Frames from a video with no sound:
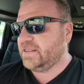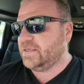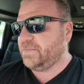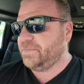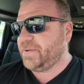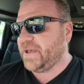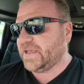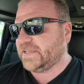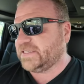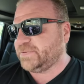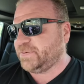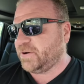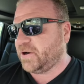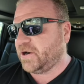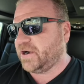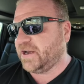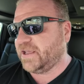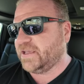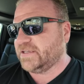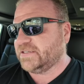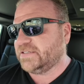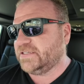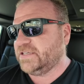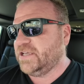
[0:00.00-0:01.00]
The best part
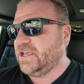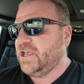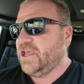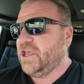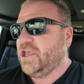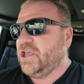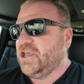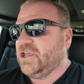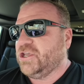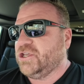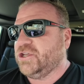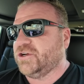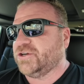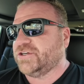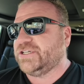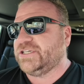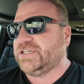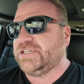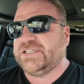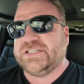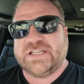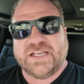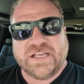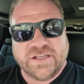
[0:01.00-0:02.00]
is you're
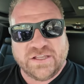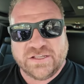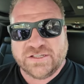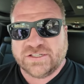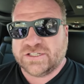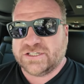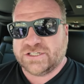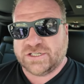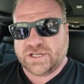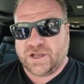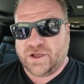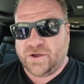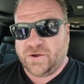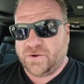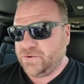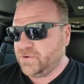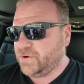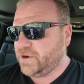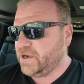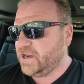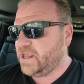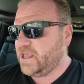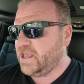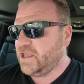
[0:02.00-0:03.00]
still
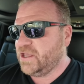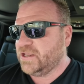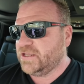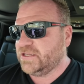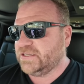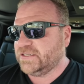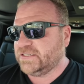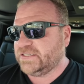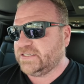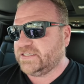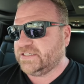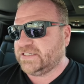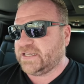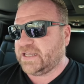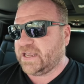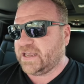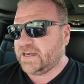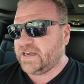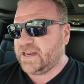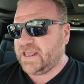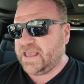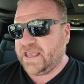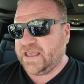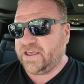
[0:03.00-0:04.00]
zoned
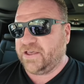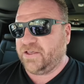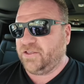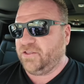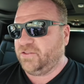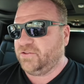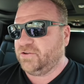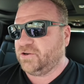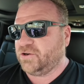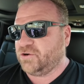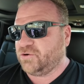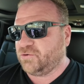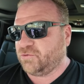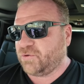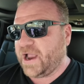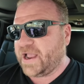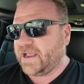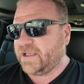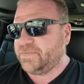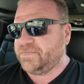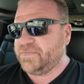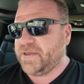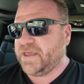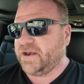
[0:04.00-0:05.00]
Sand Hill,
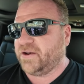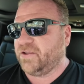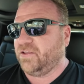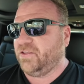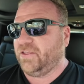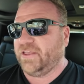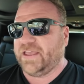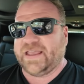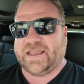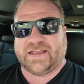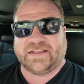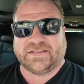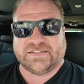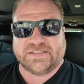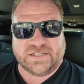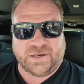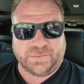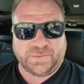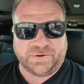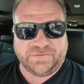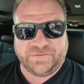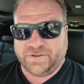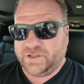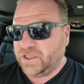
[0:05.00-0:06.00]
Gregg Middle, and
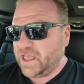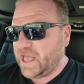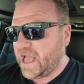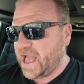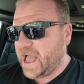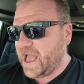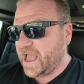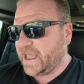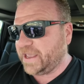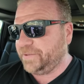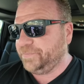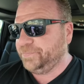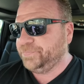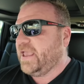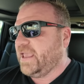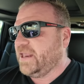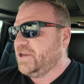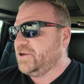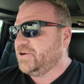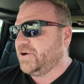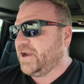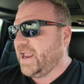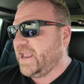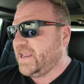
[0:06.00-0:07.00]
Summerville High. And
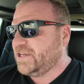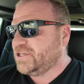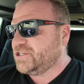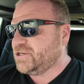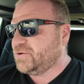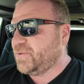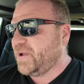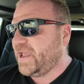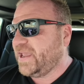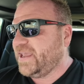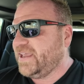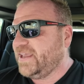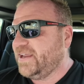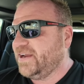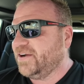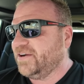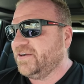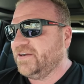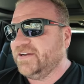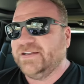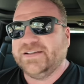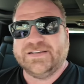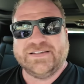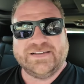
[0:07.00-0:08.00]
your HOA
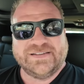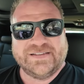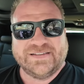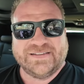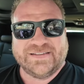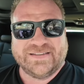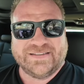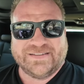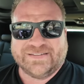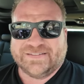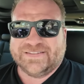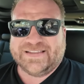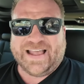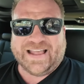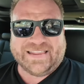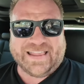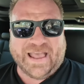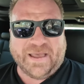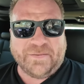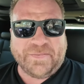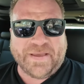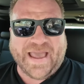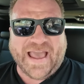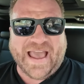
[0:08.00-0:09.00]
here, it's not
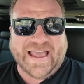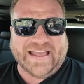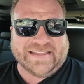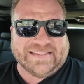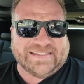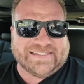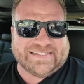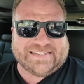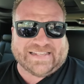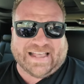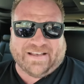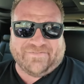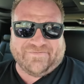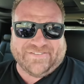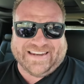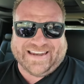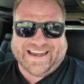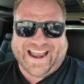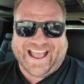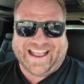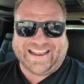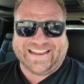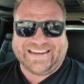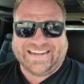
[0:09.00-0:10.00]
that bad.
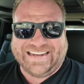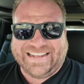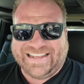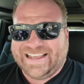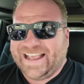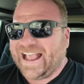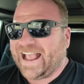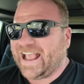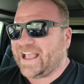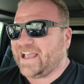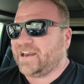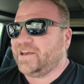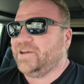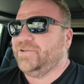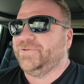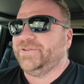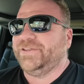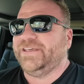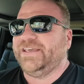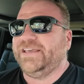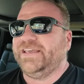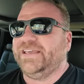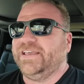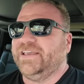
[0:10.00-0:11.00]
790
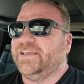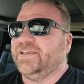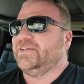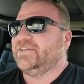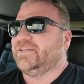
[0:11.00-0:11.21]
annually?